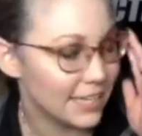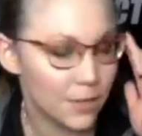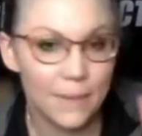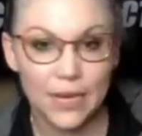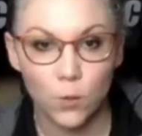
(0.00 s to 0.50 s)

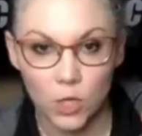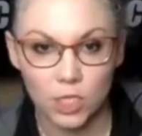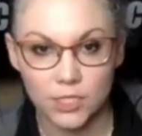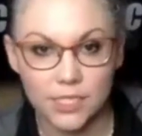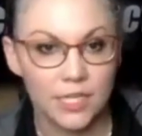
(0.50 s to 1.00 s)
big
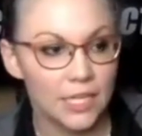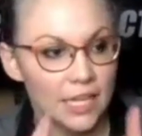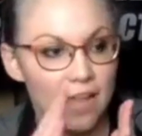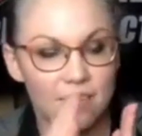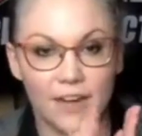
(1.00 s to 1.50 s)
words
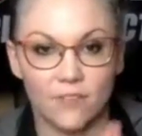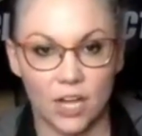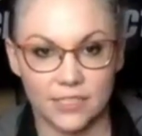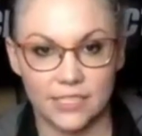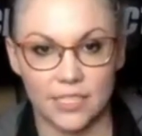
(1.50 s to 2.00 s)
that have gotten
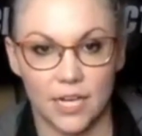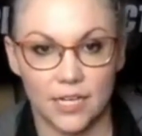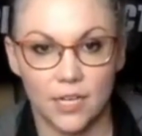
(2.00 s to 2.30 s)
stuck.